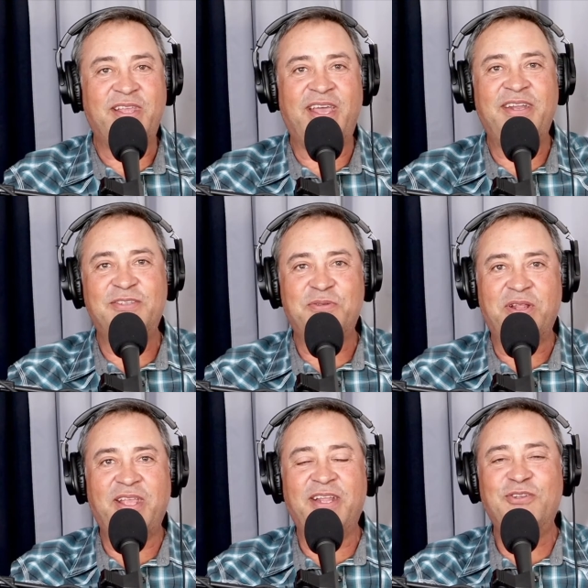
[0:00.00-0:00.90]

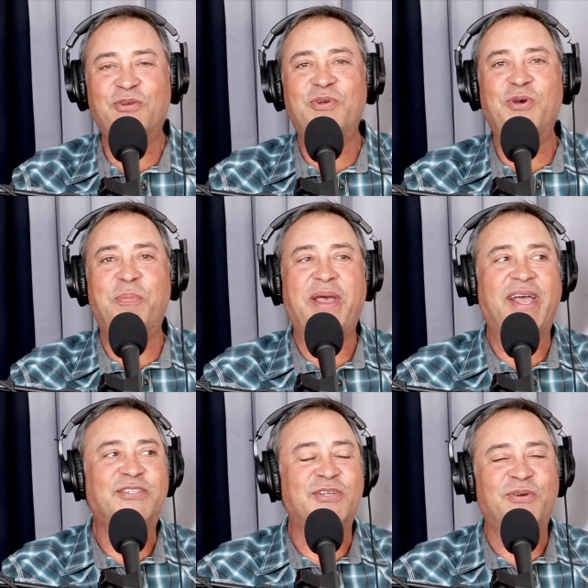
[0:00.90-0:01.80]
That's a real
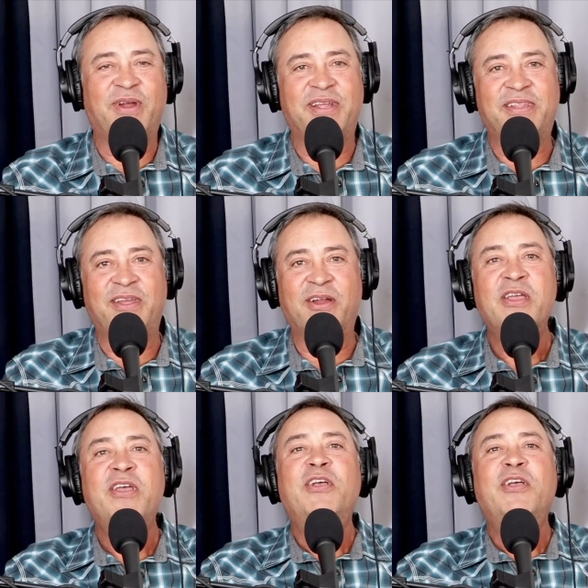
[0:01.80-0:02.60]
passion right there.